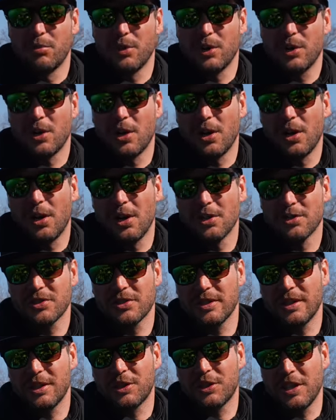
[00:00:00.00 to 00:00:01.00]

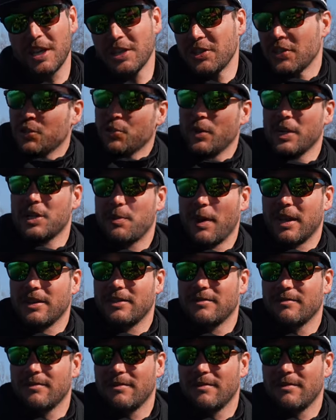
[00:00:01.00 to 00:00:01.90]
because it's a twitch bait